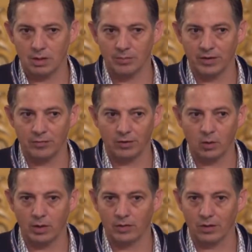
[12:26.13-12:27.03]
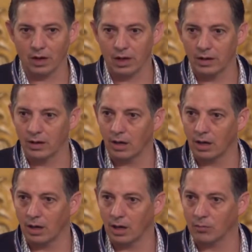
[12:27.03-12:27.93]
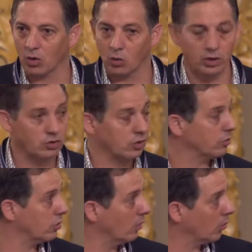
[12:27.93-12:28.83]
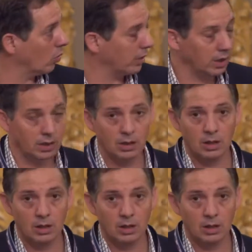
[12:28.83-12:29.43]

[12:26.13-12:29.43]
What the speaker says: They focus on going to church in the morning.